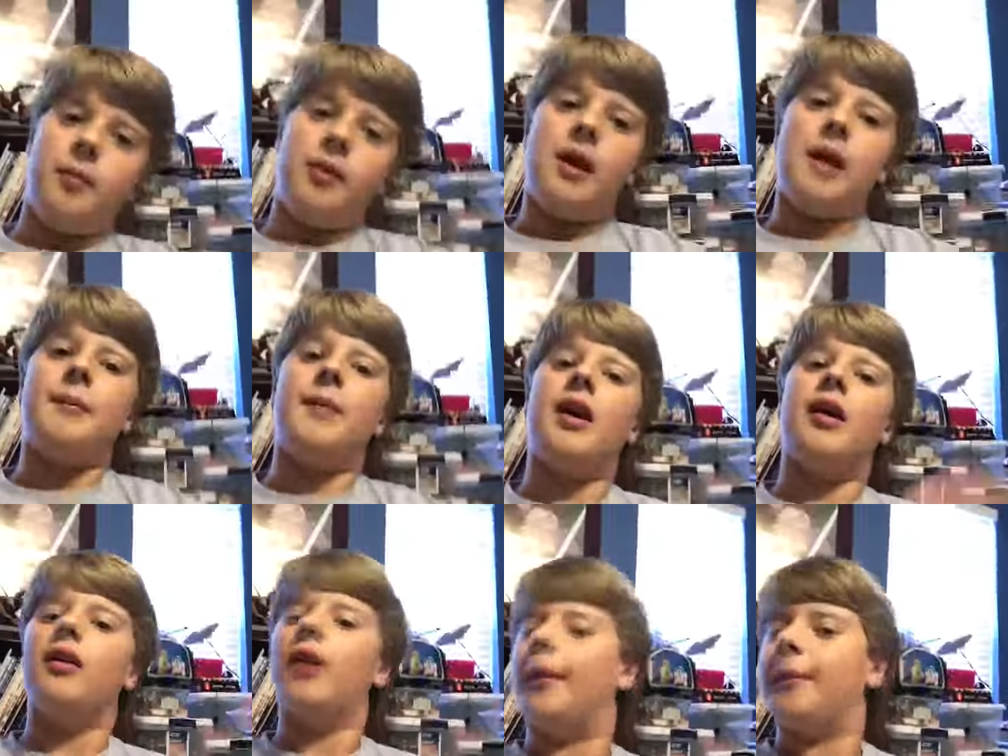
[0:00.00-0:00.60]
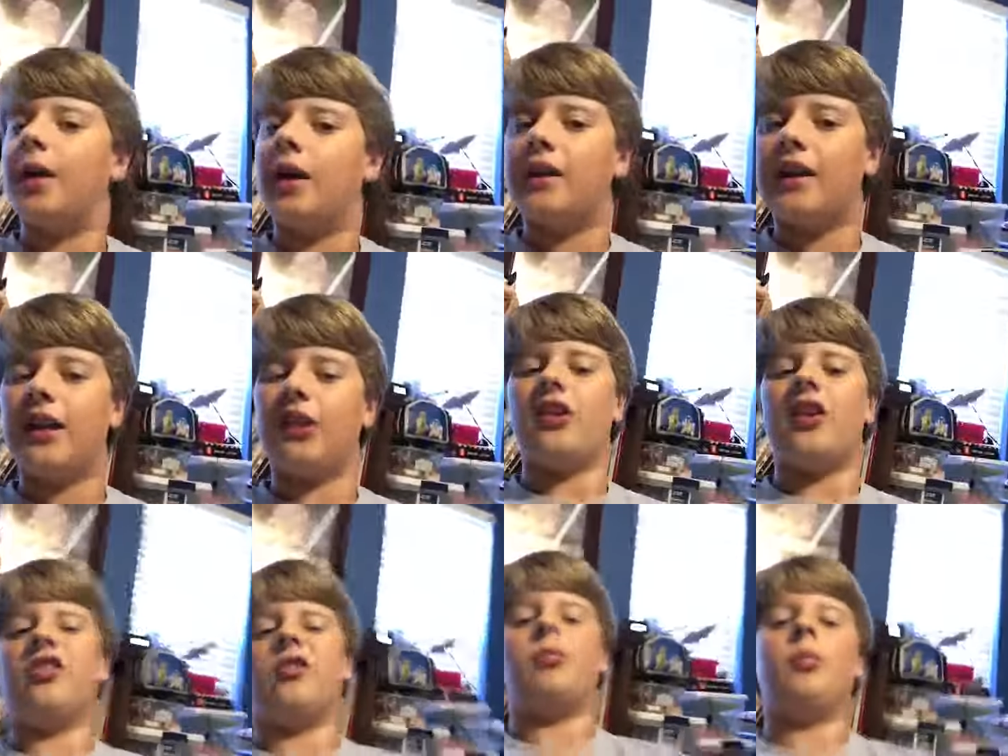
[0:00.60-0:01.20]
me. I'm not I'm not
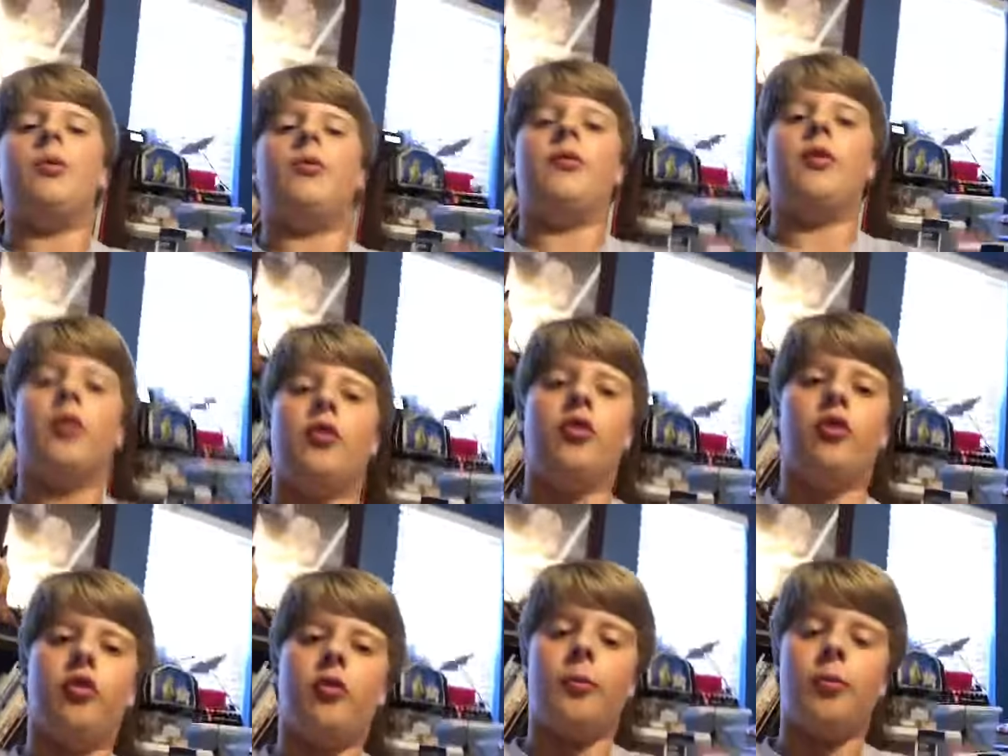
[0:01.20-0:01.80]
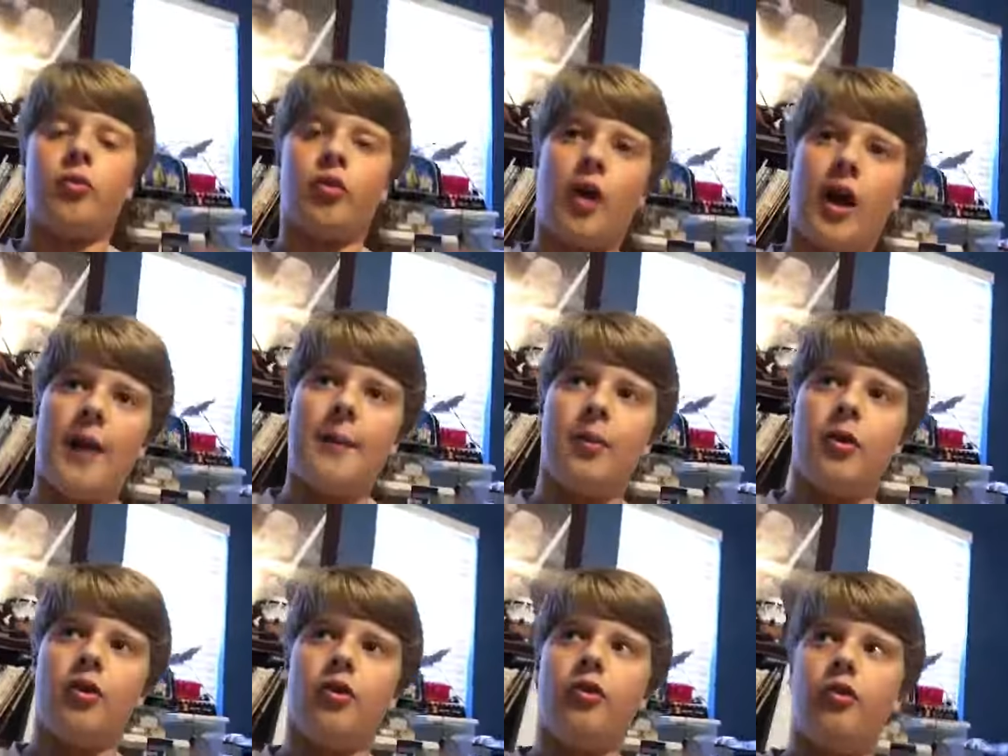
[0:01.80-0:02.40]
that desperate for
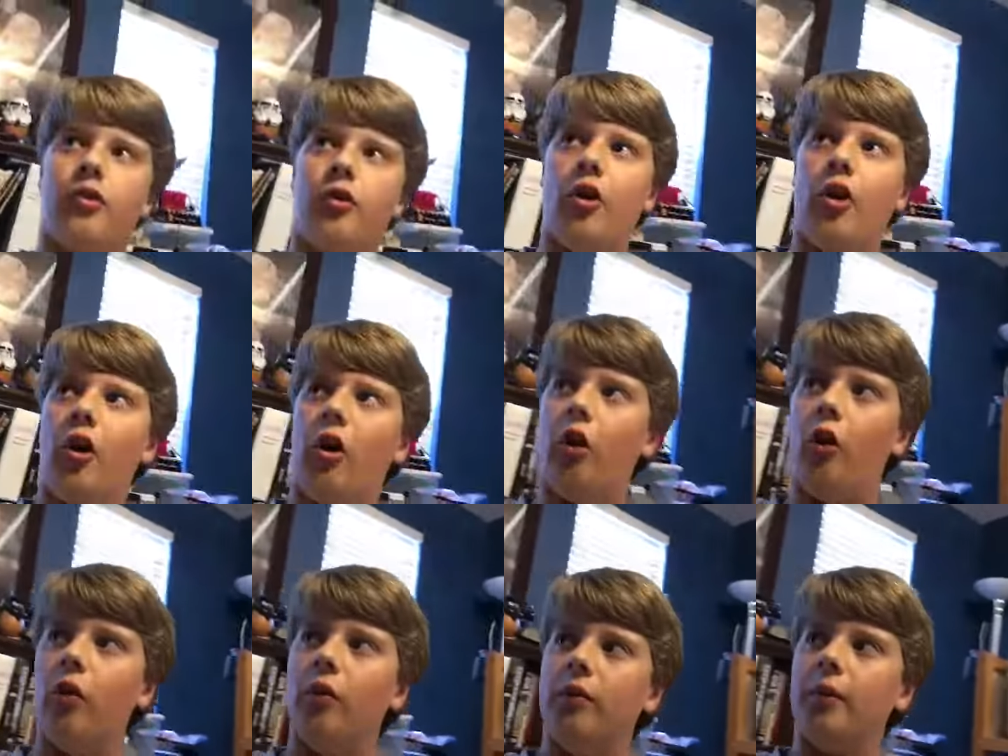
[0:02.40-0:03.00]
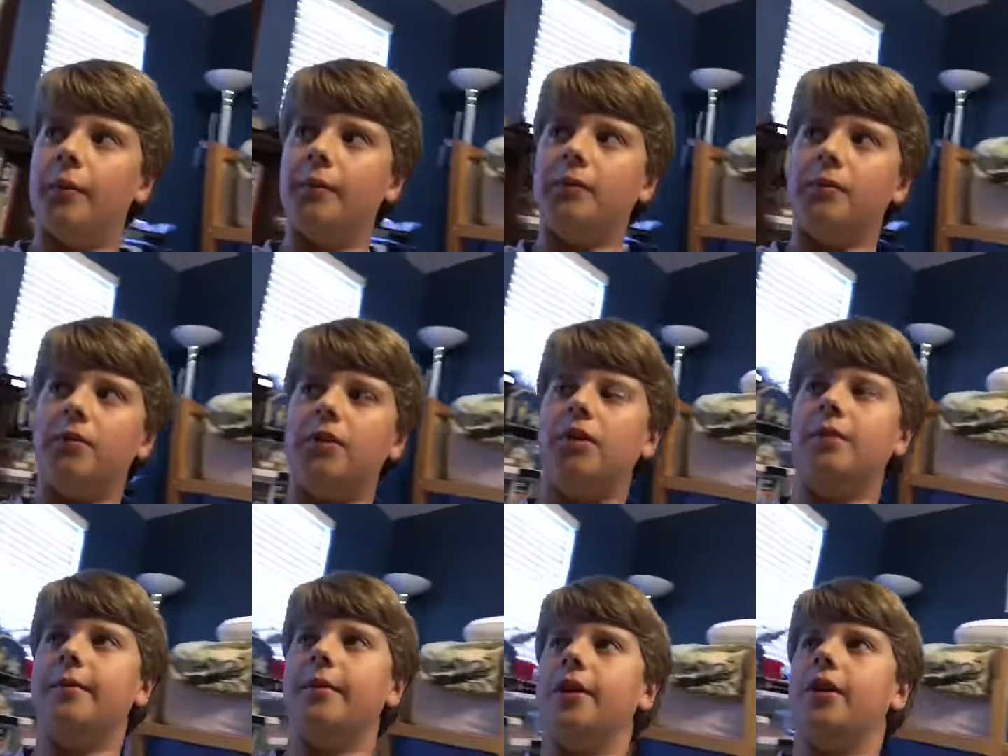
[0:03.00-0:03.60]
subscribers, so
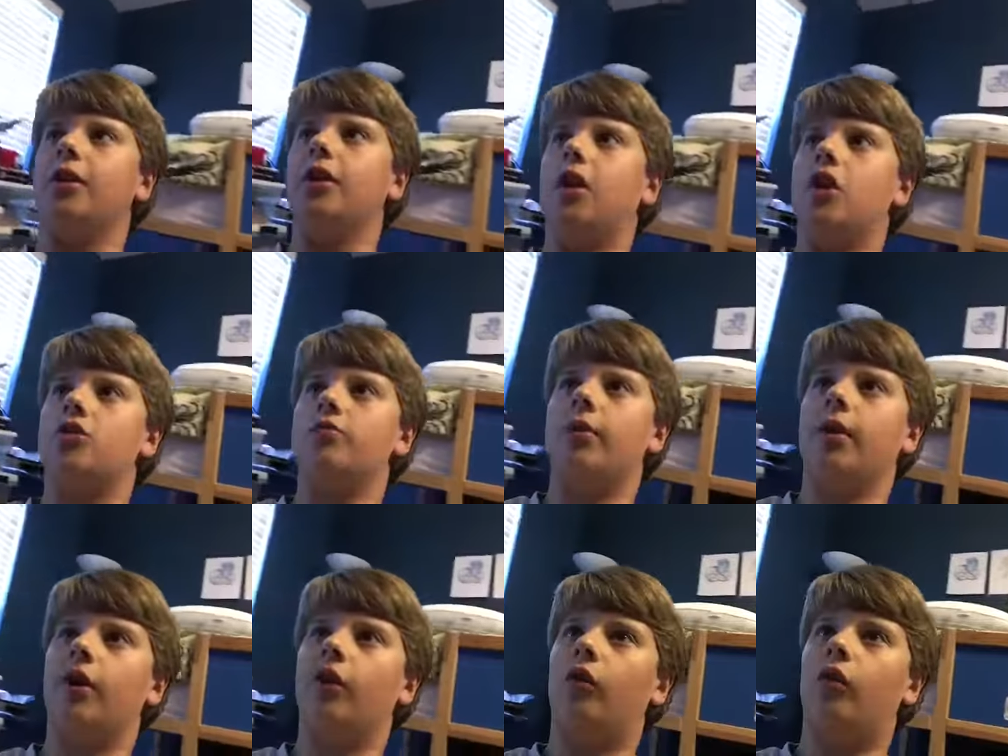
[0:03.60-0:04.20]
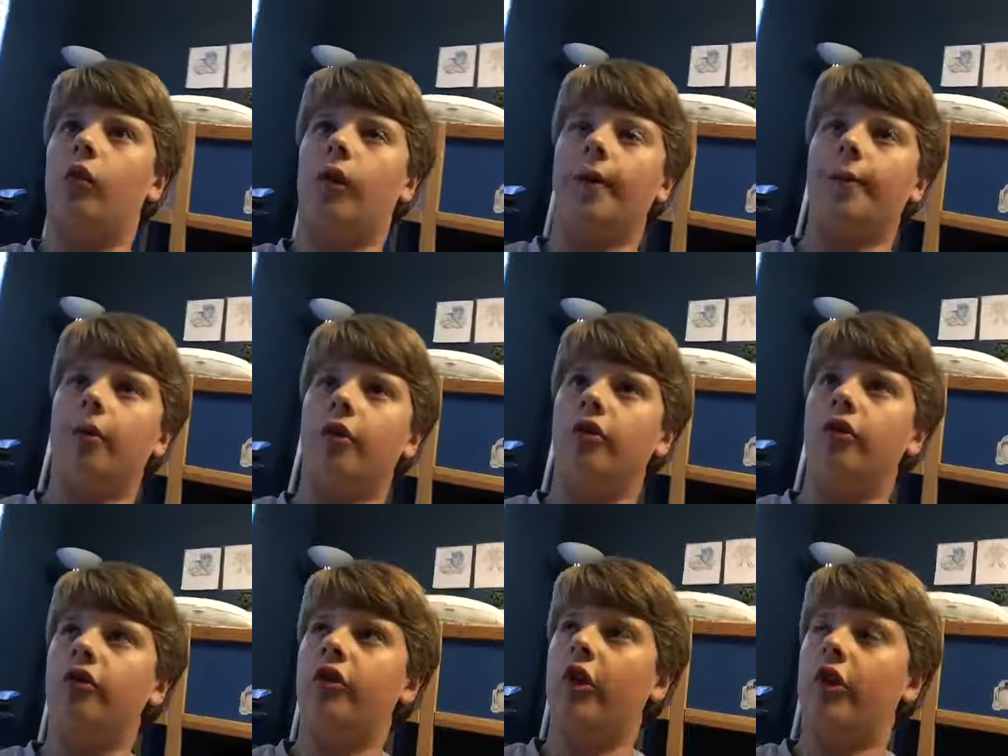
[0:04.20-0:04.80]
oh my gosh, my grammar
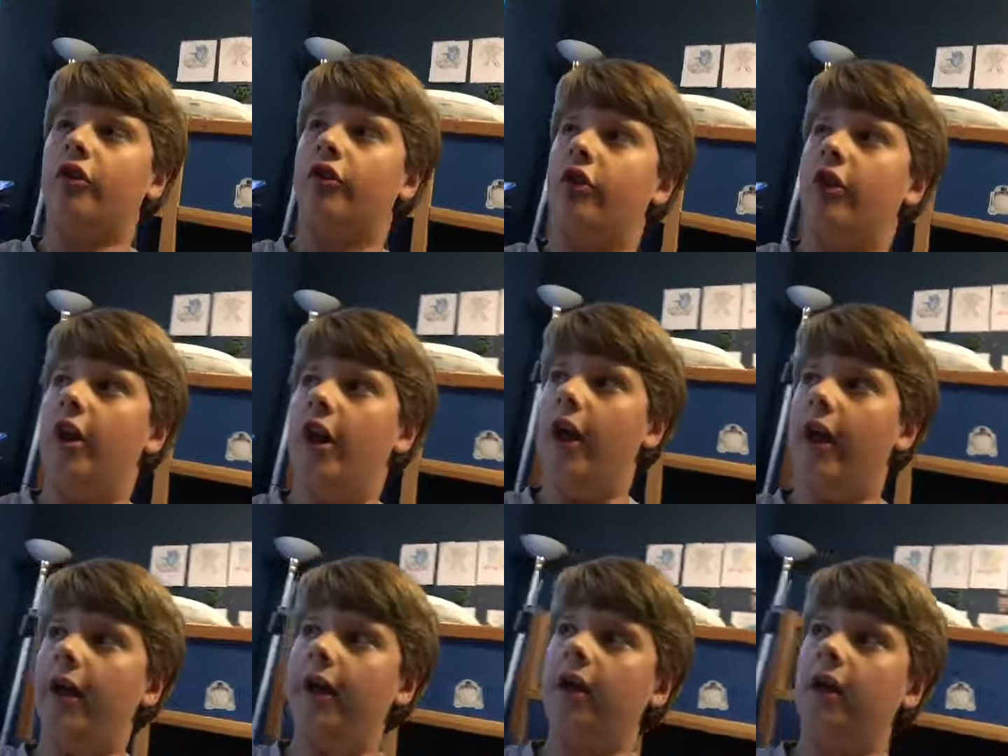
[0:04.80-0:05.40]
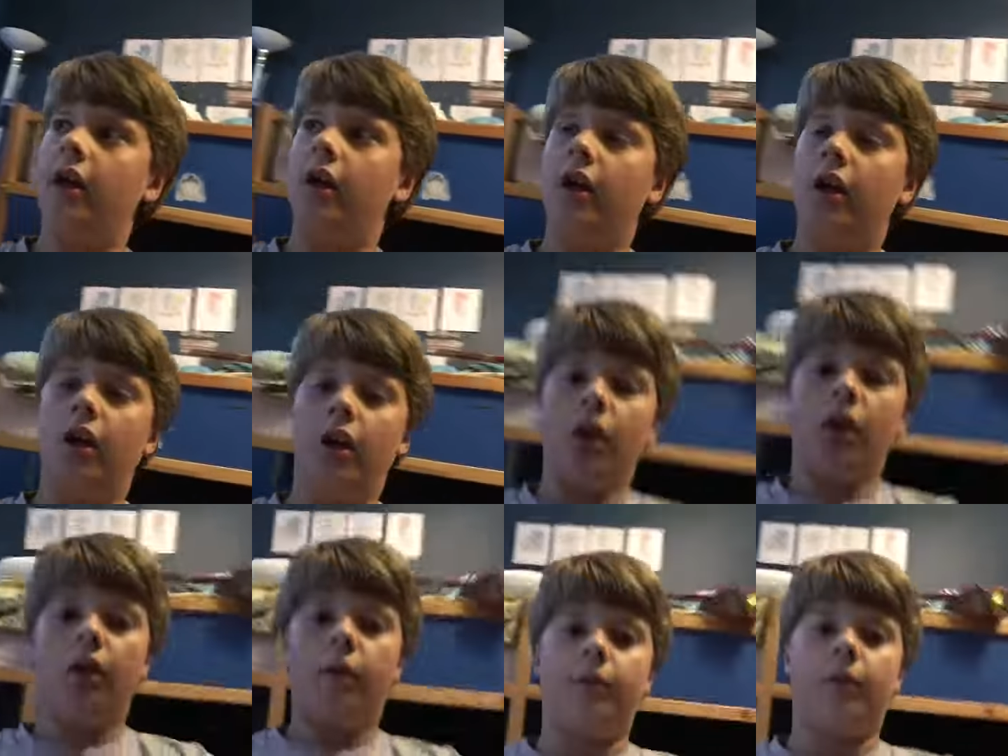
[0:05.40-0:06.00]
sucks today.
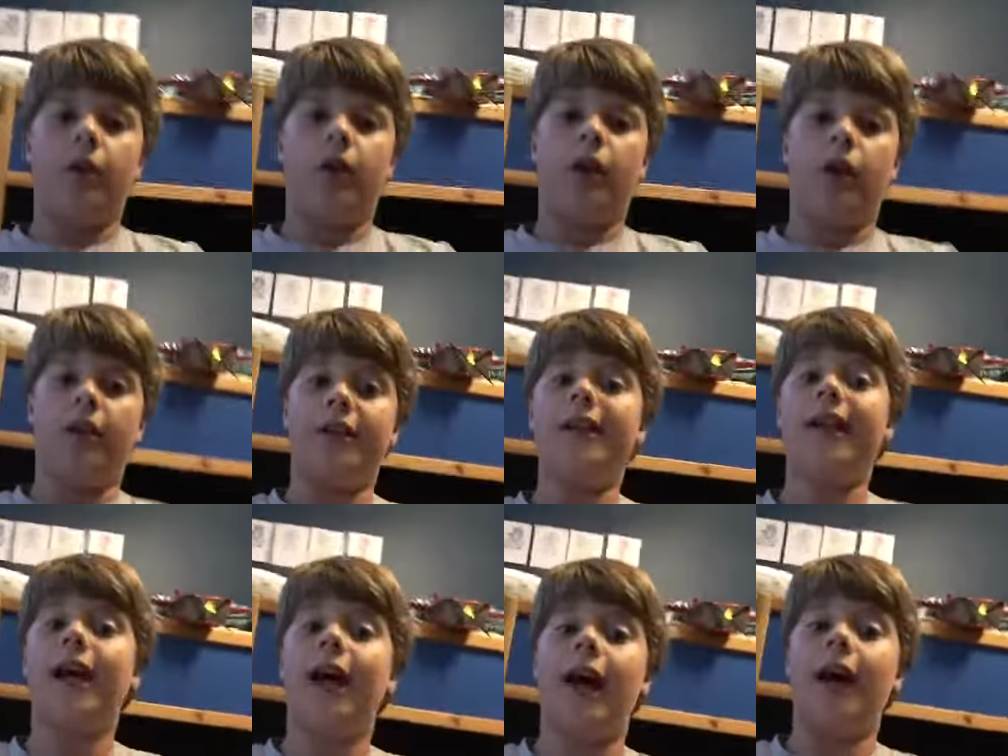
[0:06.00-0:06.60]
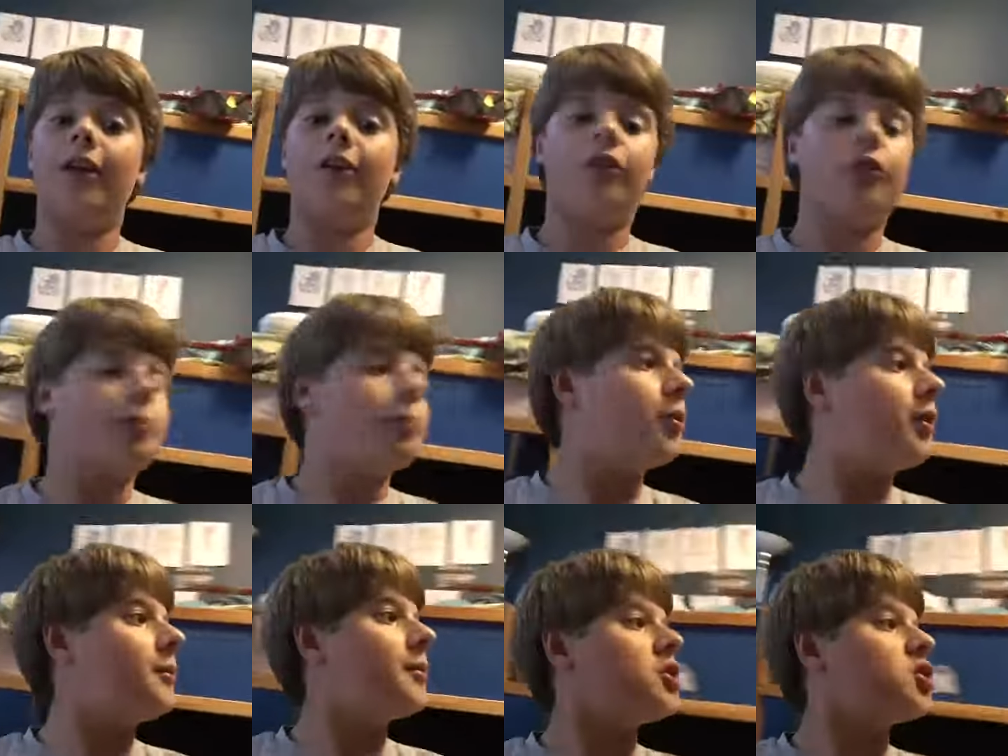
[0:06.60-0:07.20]
But uh, yeah, it's
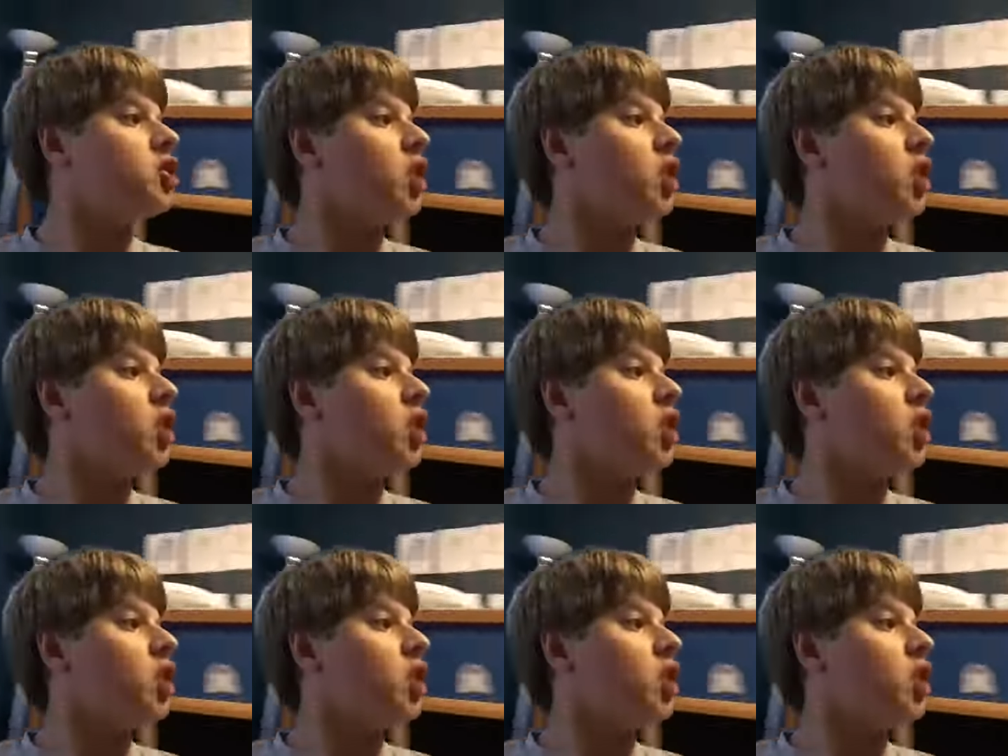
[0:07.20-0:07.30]
pretty much